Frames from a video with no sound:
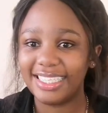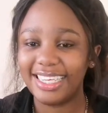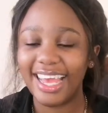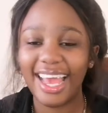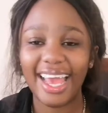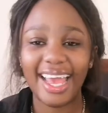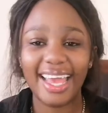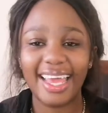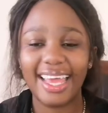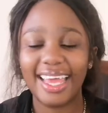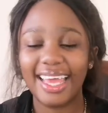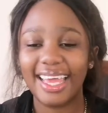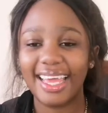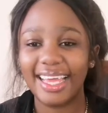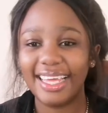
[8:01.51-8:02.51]
Hey,
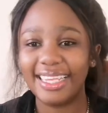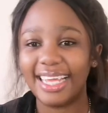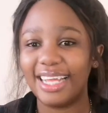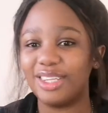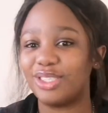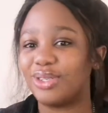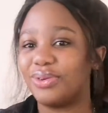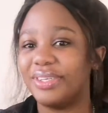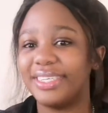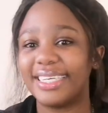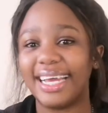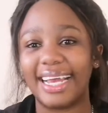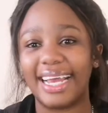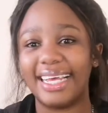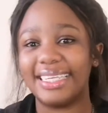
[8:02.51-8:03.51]
and so you
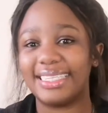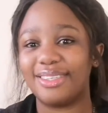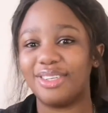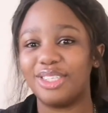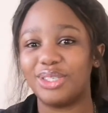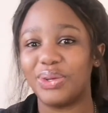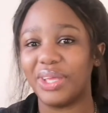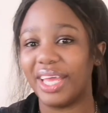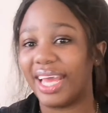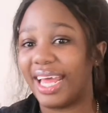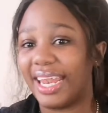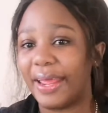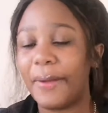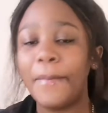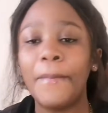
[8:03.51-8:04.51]
guys, and so you
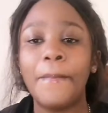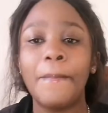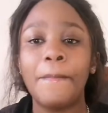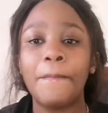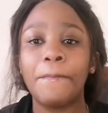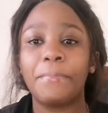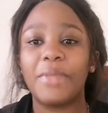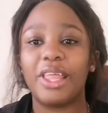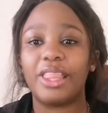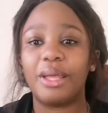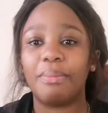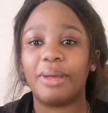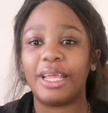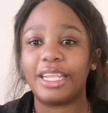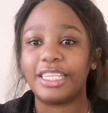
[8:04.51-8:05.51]
can. And
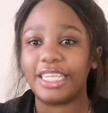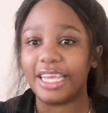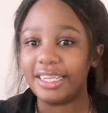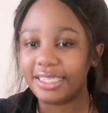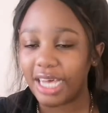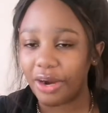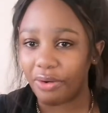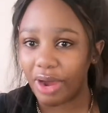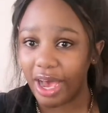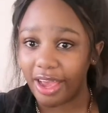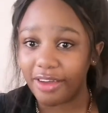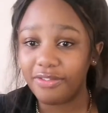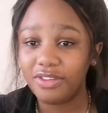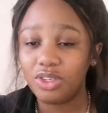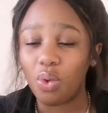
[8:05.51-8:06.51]
then my date
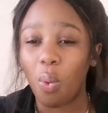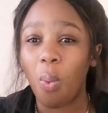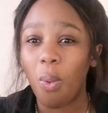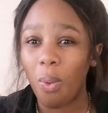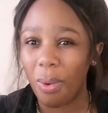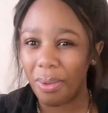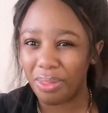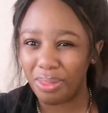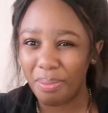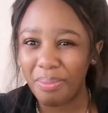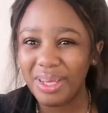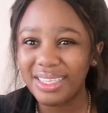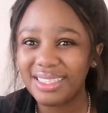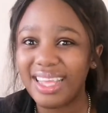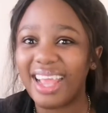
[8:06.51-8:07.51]
arrived.
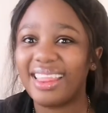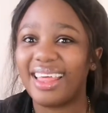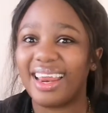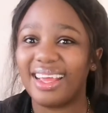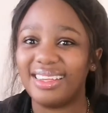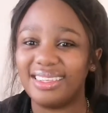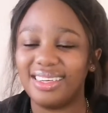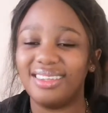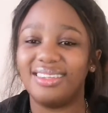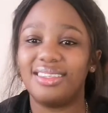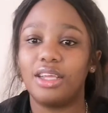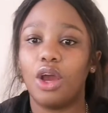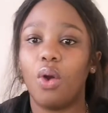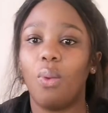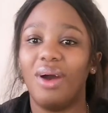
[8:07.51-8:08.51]
Mistake that I
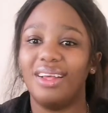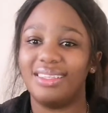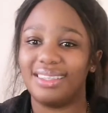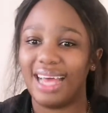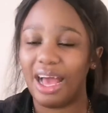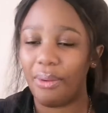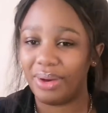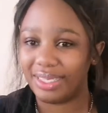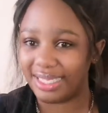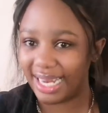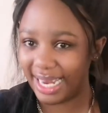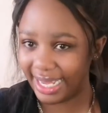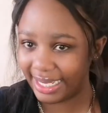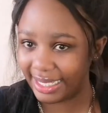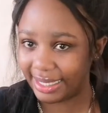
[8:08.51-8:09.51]
did was I was
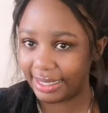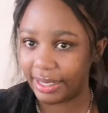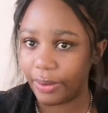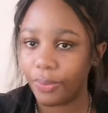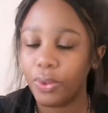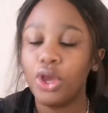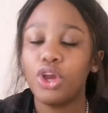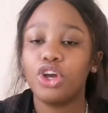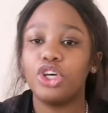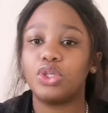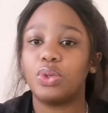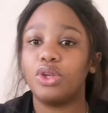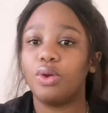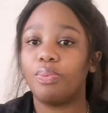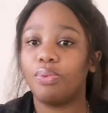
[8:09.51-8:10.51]
late,
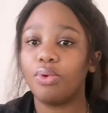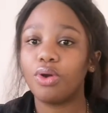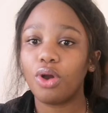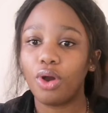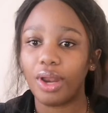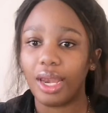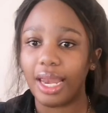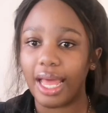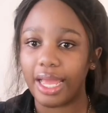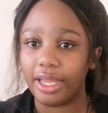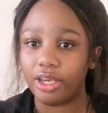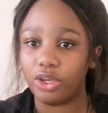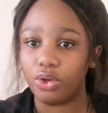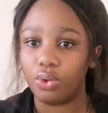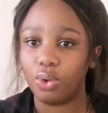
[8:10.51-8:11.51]
because when you book
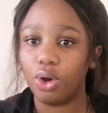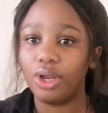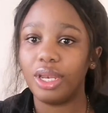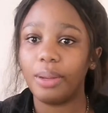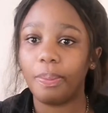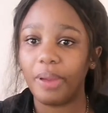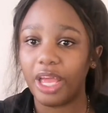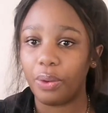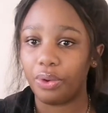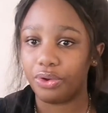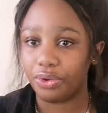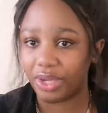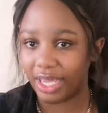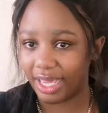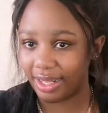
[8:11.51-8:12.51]
online, you only pay
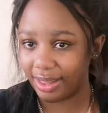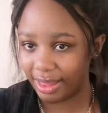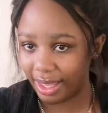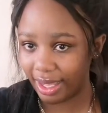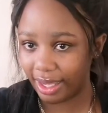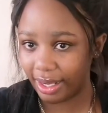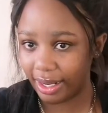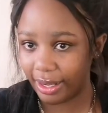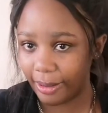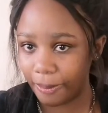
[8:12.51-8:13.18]
when you get there.